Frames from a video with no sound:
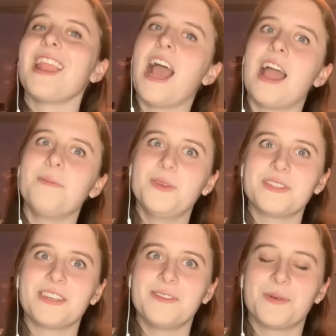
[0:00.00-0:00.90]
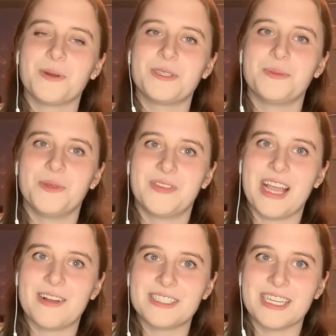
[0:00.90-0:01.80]
I'm most looking forward to moving
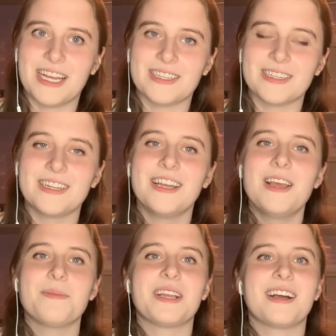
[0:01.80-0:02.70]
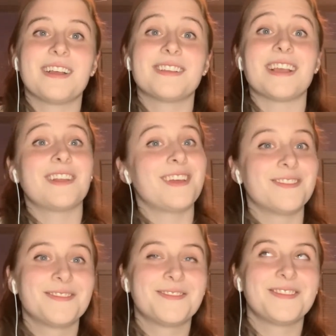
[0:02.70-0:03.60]
out together because I
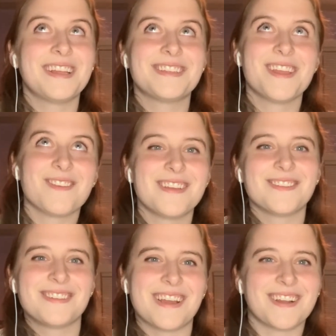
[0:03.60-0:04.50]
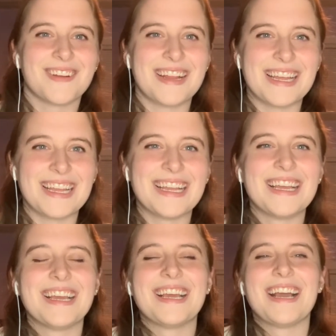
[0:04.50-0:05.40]
love interior decorating.
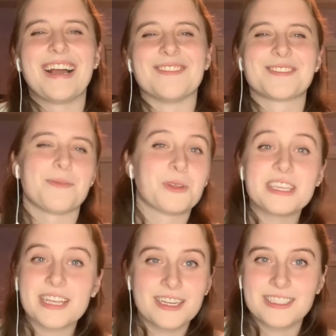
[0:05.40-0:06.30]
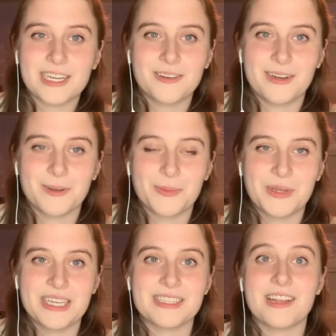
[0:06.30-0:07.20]
So I'm really excited to decorate our own
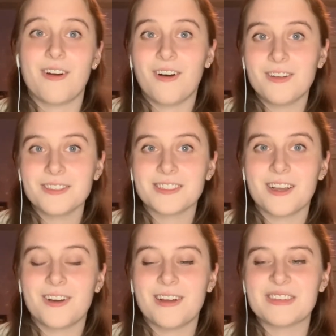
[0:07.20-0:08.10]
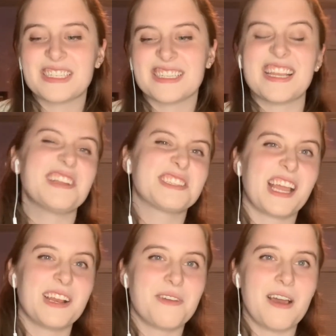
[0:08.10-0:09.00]
place. And also, I'm just excited to
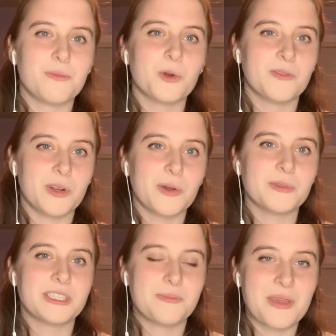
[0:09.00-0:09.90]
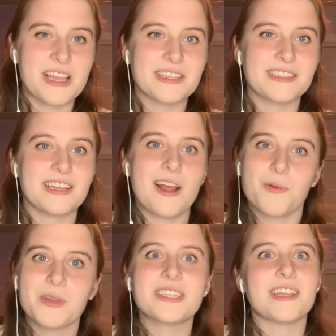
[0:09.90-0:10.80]
kind of have more of our own space that
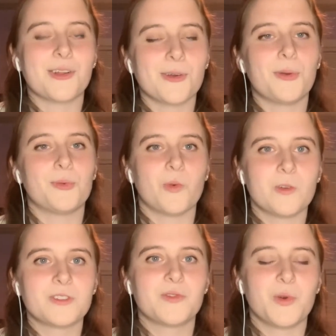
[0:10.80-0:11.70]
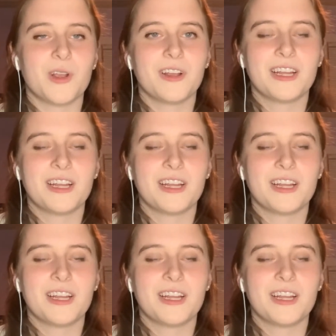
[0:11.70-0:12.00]
we set our own rules for.